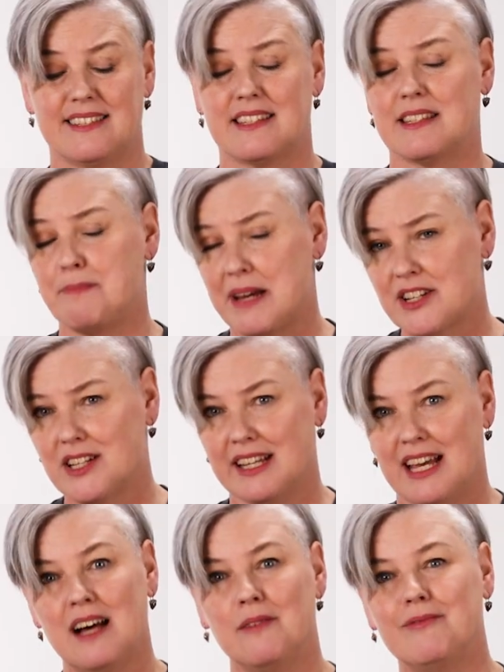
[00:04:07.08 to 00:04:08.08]
is
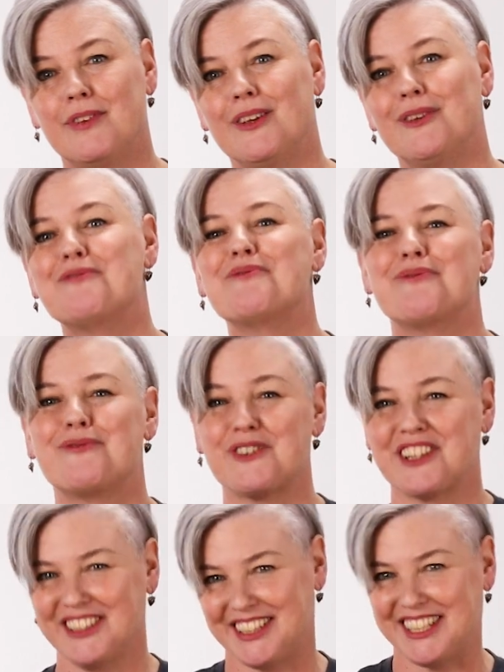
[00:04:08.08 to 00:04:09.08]
especially helpful for
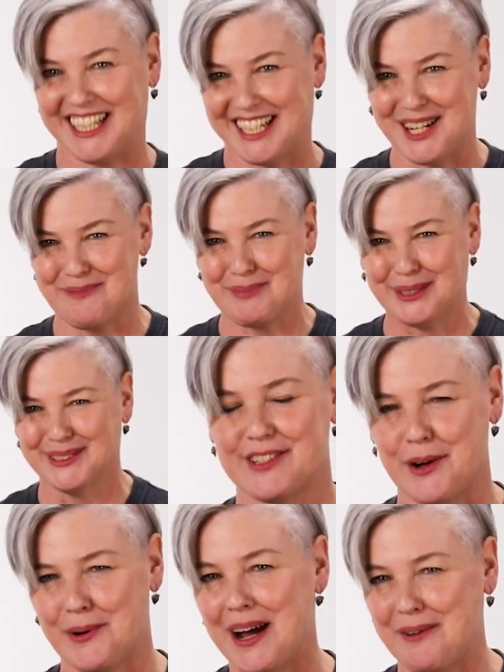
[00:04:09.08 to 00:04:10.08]
cleaning up.
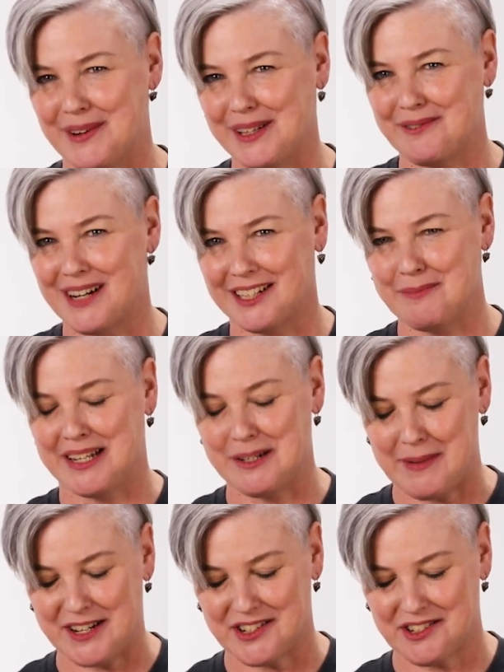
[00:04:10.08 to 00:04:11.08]
So I really recommend a
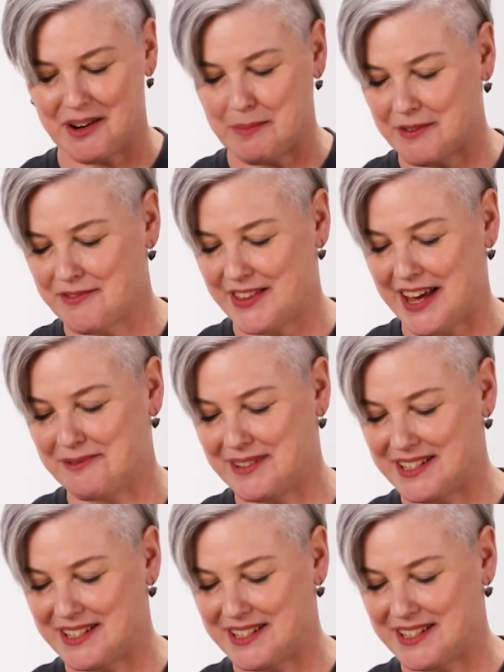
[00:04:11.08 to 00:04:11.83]
bench scraper for that